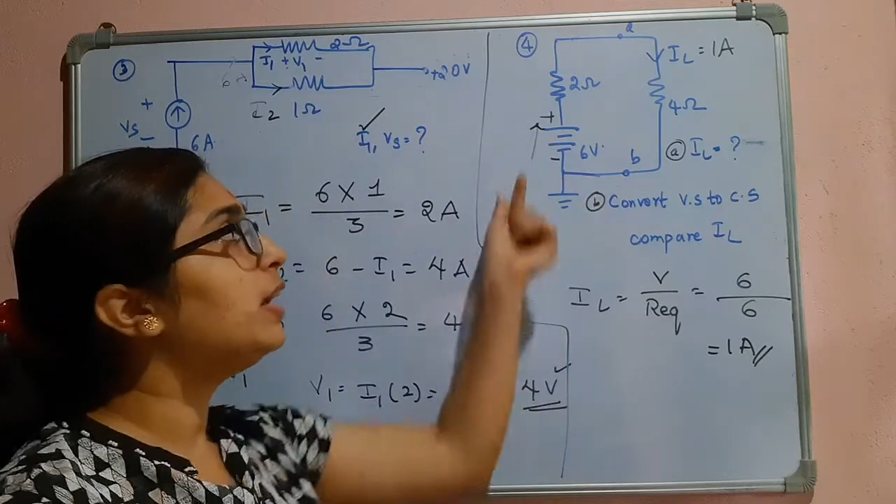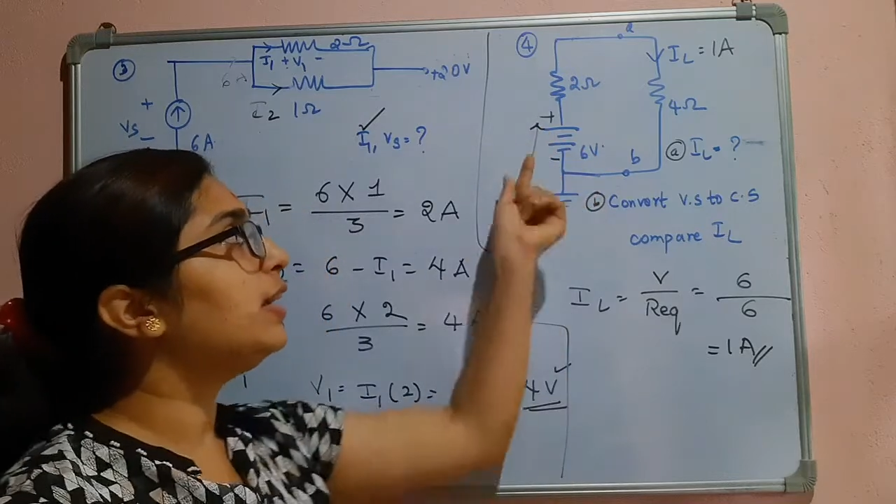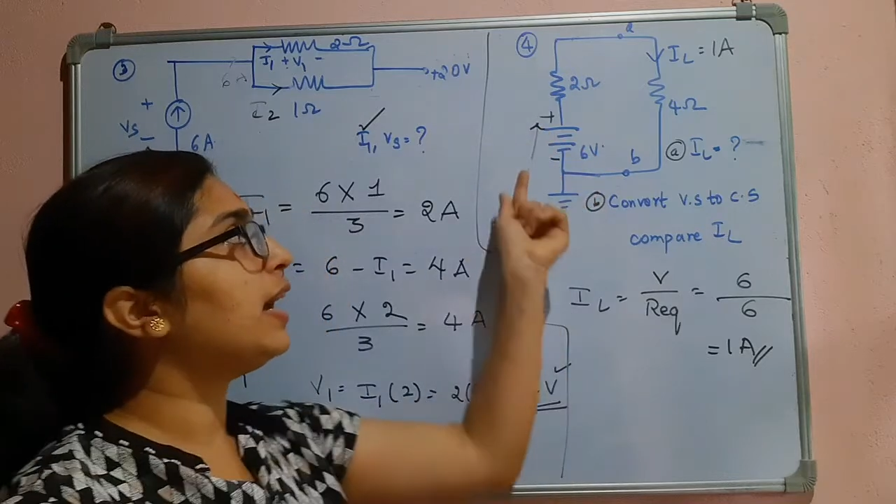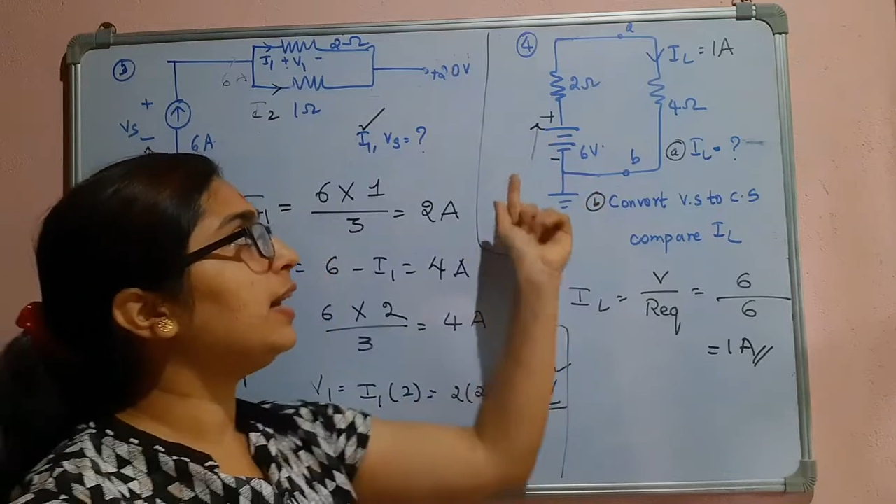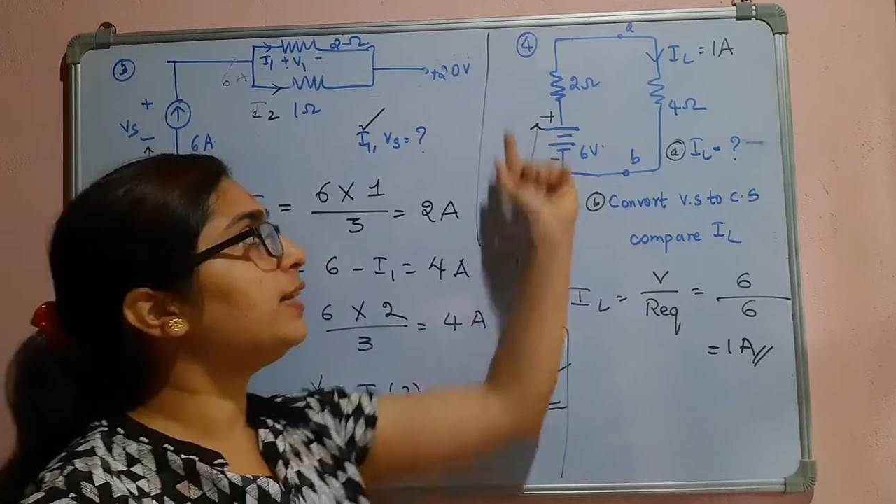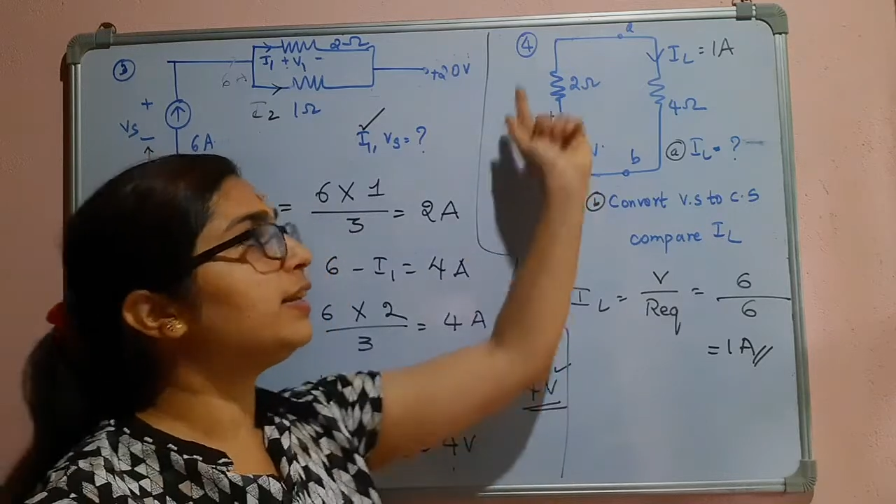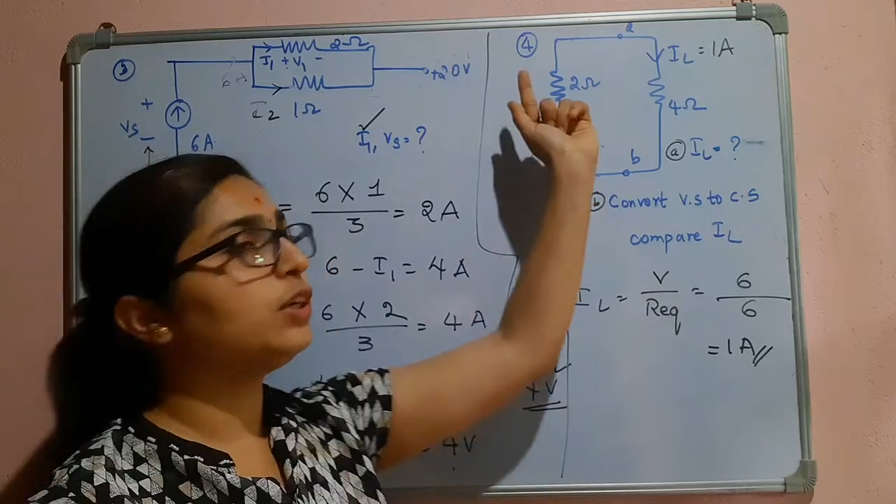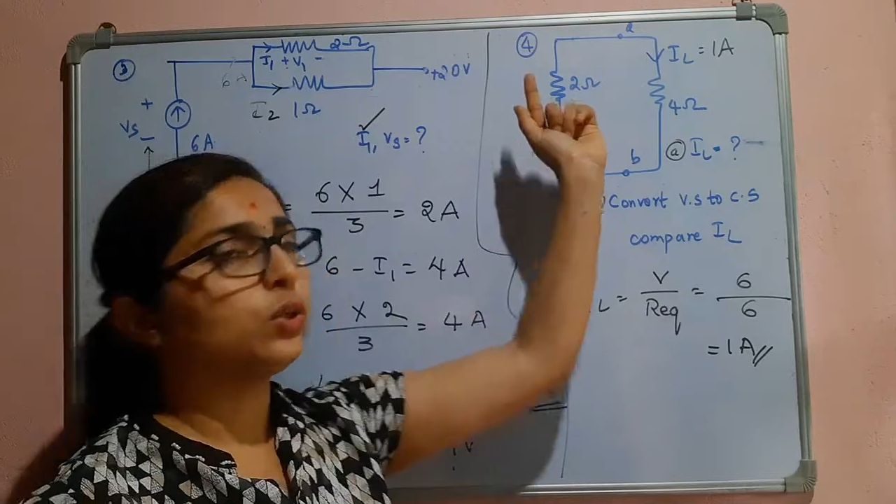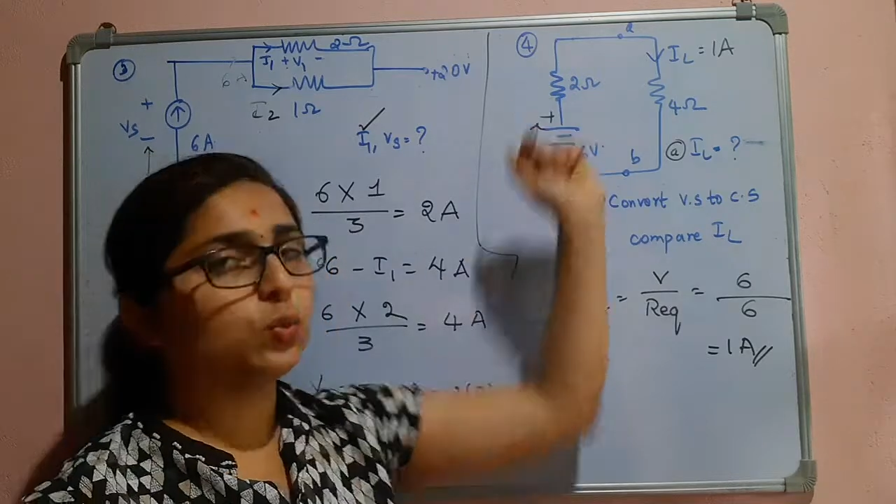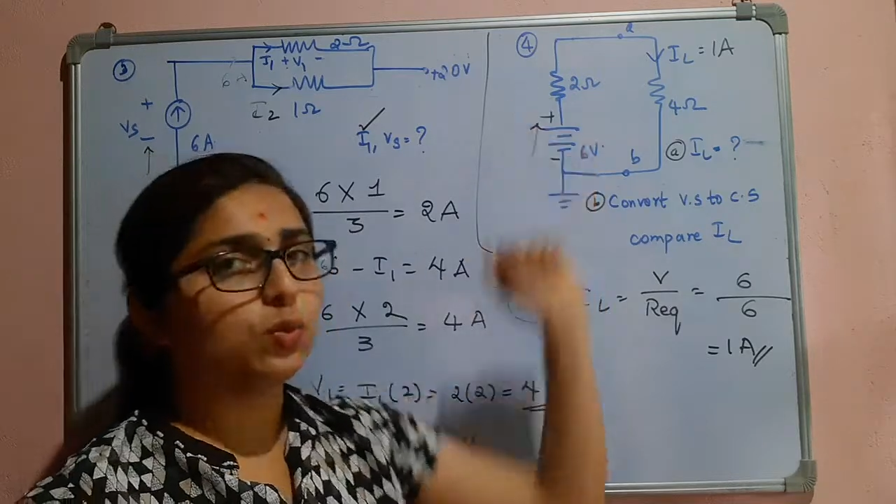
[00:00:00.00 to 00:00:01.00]

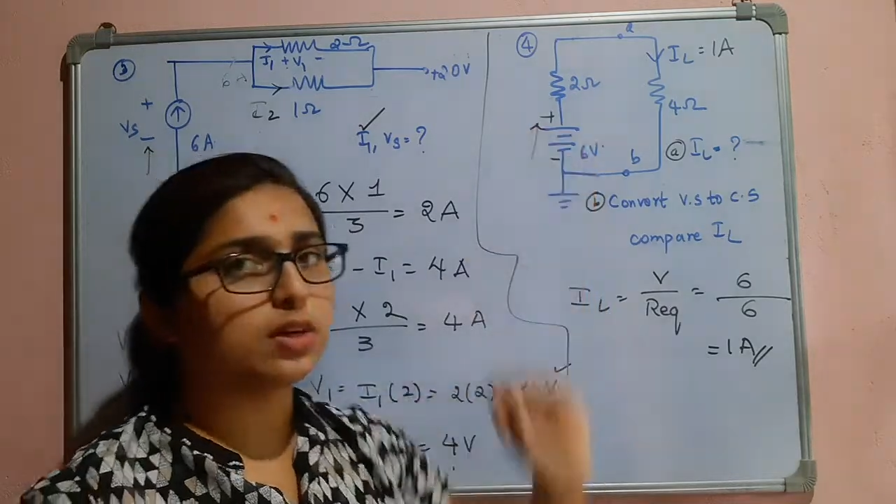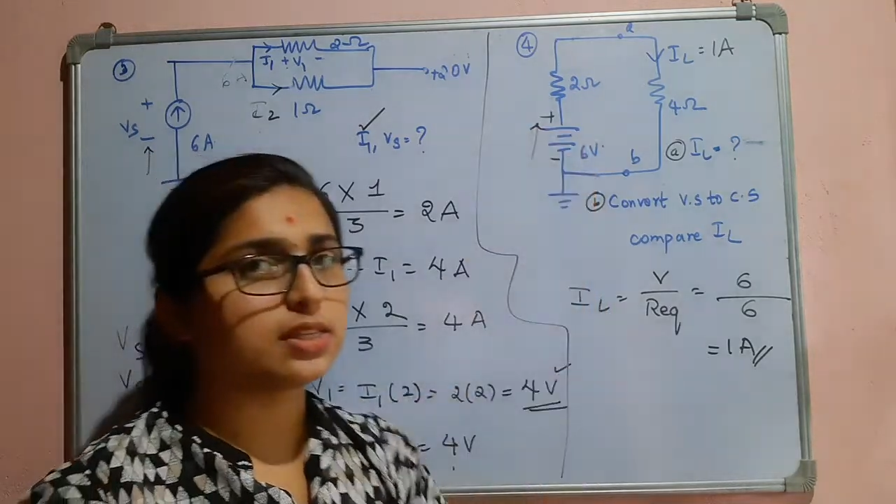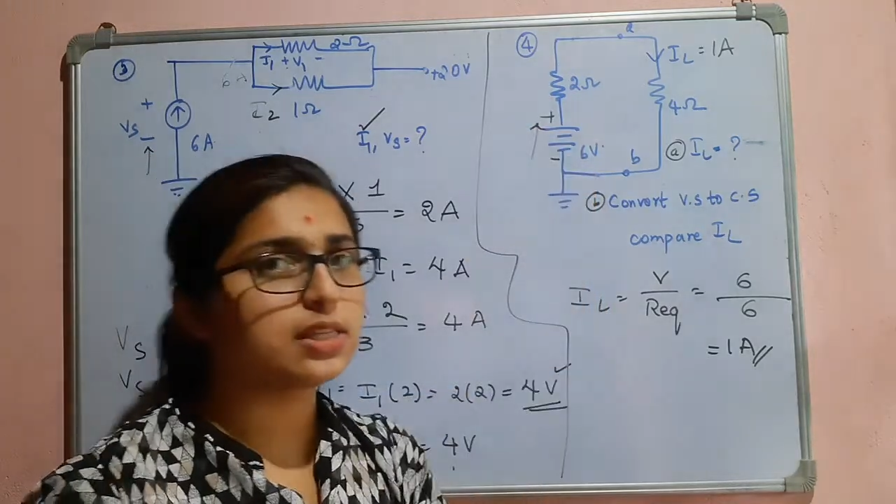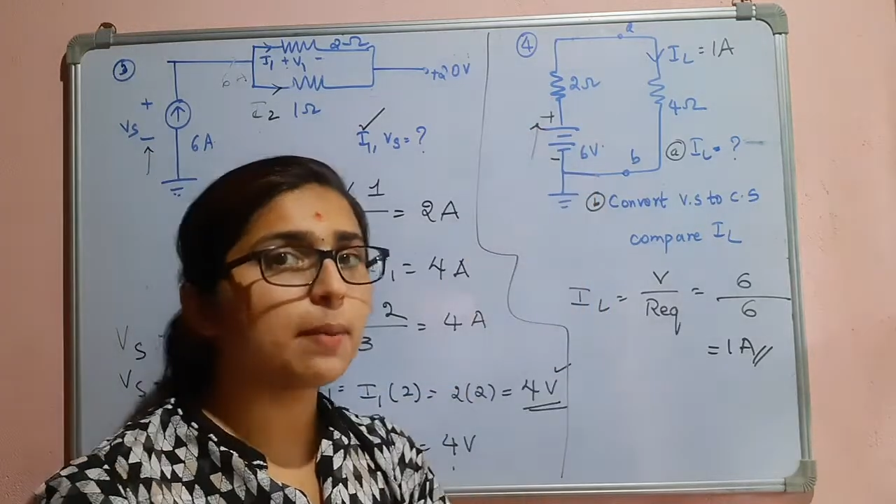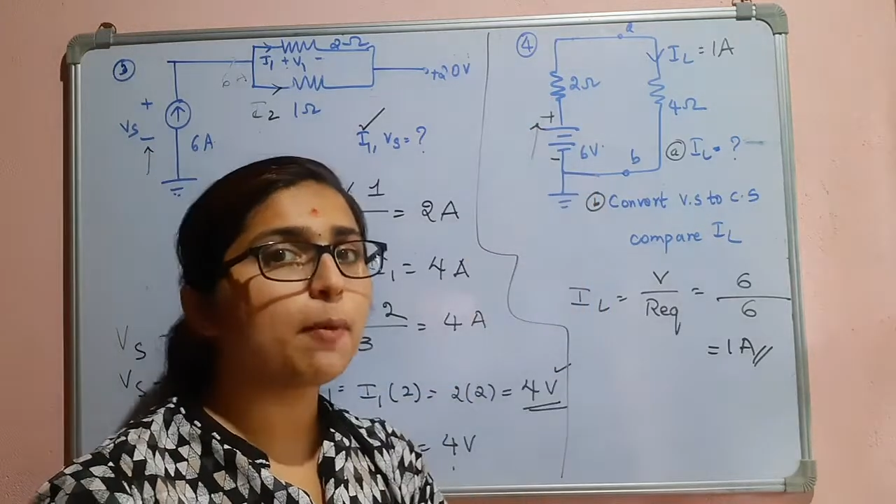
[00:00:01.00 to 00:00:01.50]
directed towards the